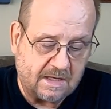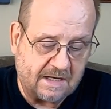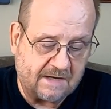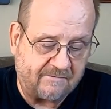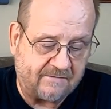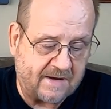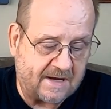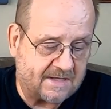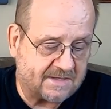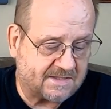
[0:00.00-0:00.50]

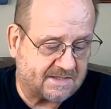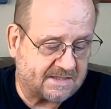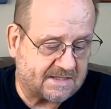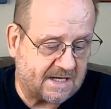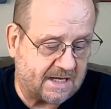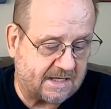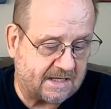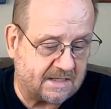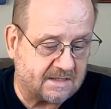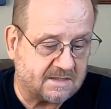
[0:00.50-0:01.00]
Advanced
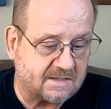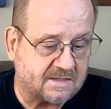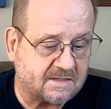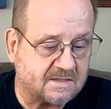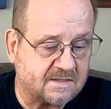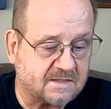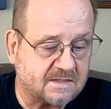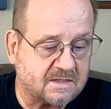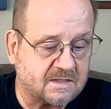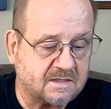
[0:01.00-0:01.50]

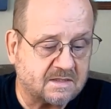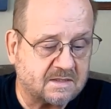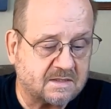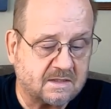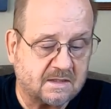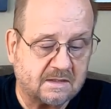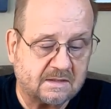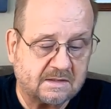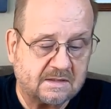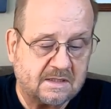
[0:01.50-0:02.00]
settings.
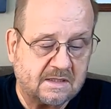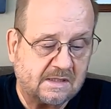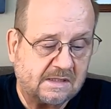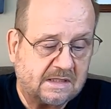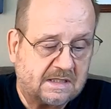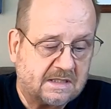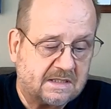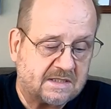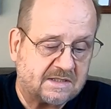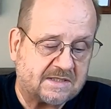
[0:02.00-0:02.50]

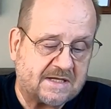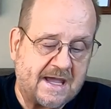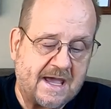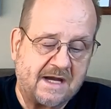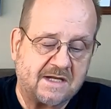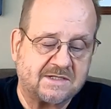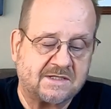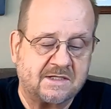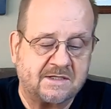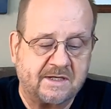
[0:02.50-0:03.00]

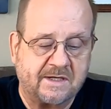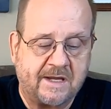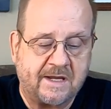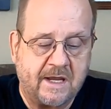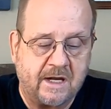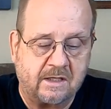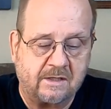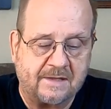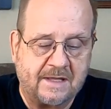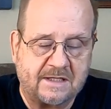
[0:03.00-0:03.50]
Status
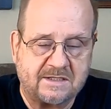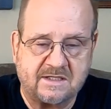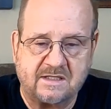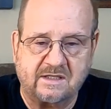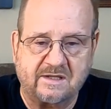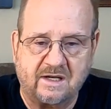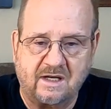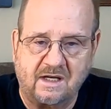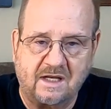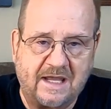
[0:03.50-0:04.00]
indicator. That's the
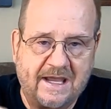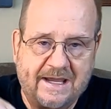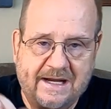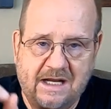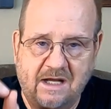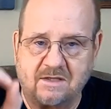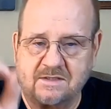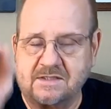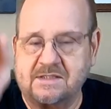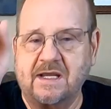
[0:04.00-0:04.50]
little light
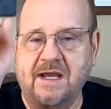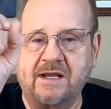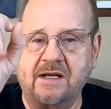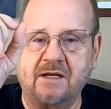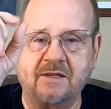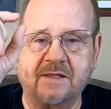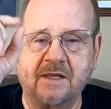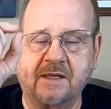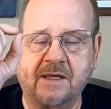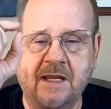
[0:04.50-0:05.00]
outside
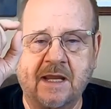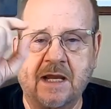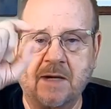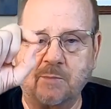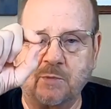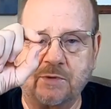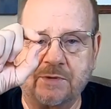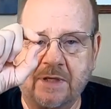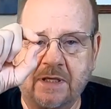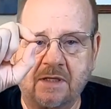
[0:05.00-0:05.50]
on the
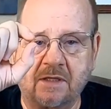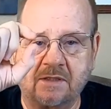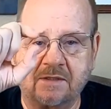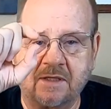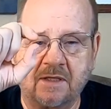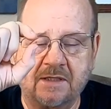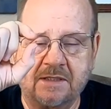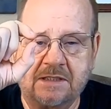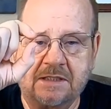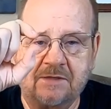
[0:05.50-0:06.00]
camera that'll
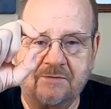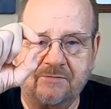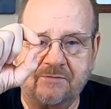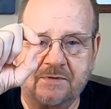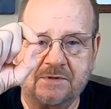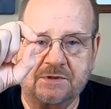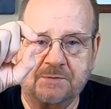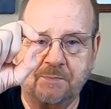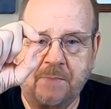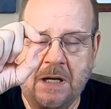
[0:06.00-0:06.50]
tell you if
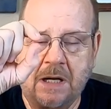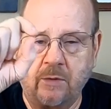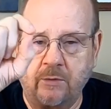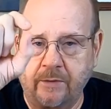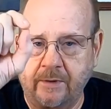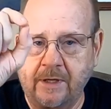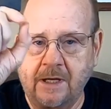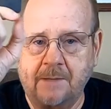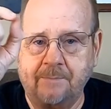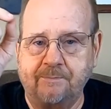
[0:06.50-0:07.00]
it's
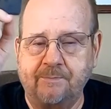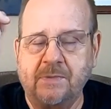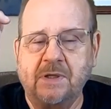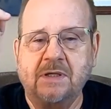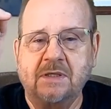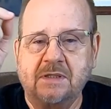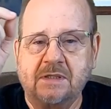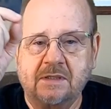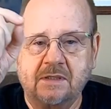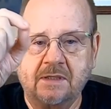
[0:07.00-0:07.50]
powered up
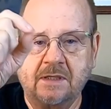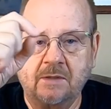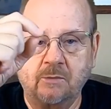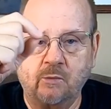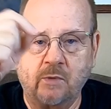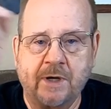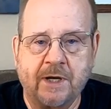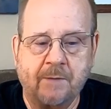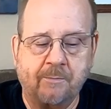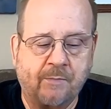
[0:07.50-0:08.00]

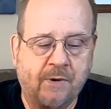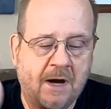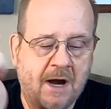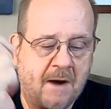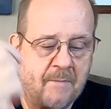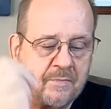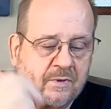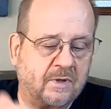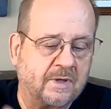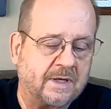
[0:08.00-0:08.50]
and running
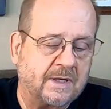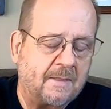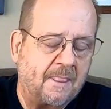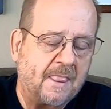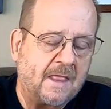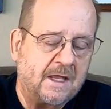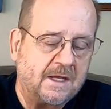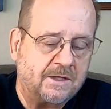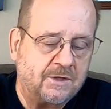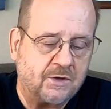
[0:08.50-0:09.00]
properly.
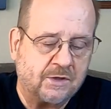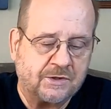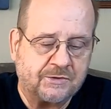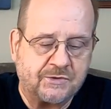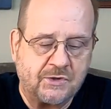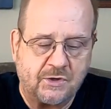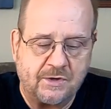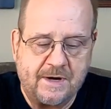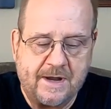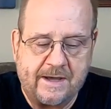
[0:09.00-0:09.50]
You
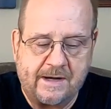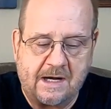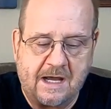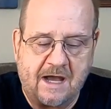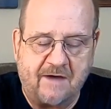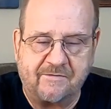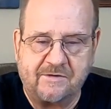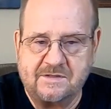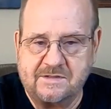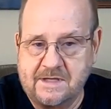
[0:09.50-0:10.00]
could turn that
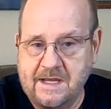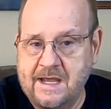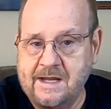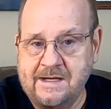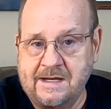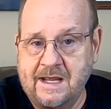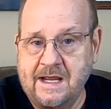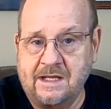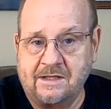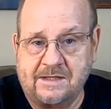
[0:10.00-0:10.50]
off, because
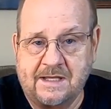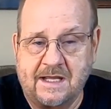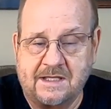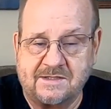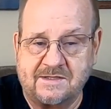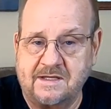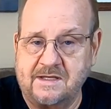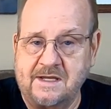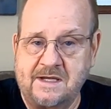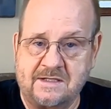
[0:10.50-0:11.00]
at night
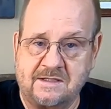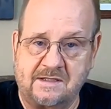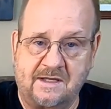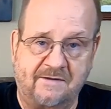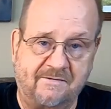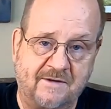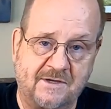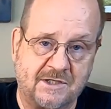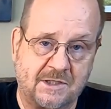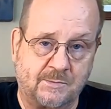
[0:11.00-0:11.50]
that's
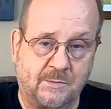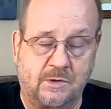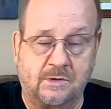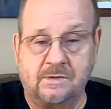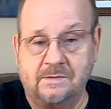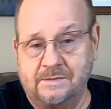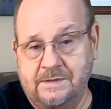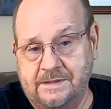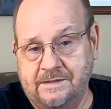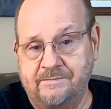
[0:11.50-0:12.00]
easily
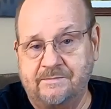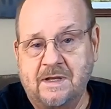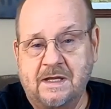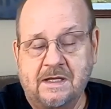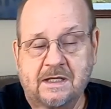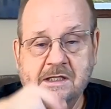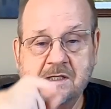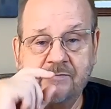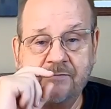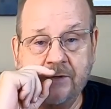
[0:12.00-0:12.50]
visible, and
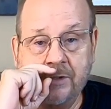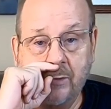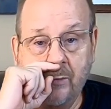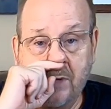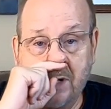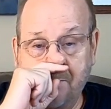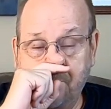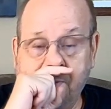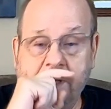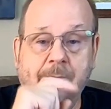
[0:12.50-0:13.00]
if you don't
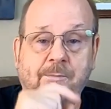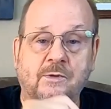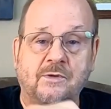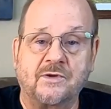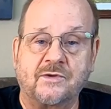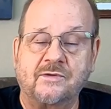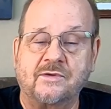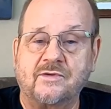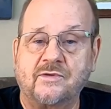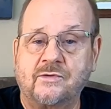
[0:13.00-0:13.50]
want people
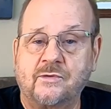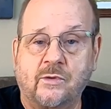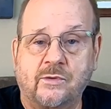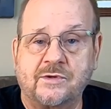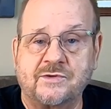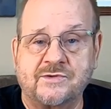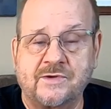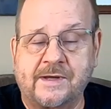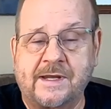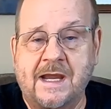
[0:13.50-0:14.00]
to know
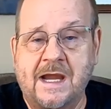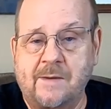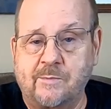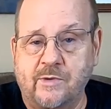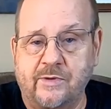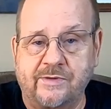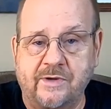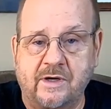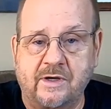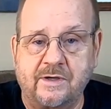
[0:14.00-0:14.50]
there's a
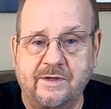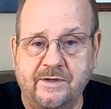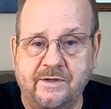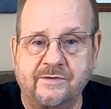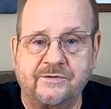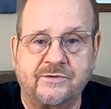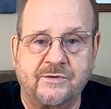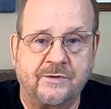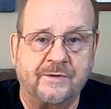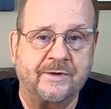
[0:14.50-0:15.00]
camera there, you
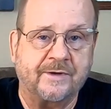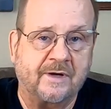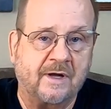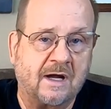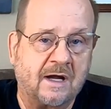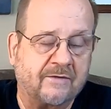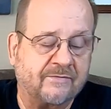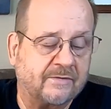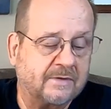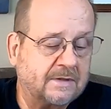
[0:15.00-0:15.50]
can turn it
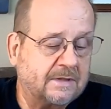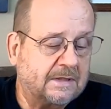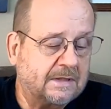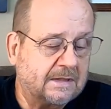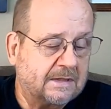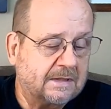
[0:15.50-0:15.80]
off.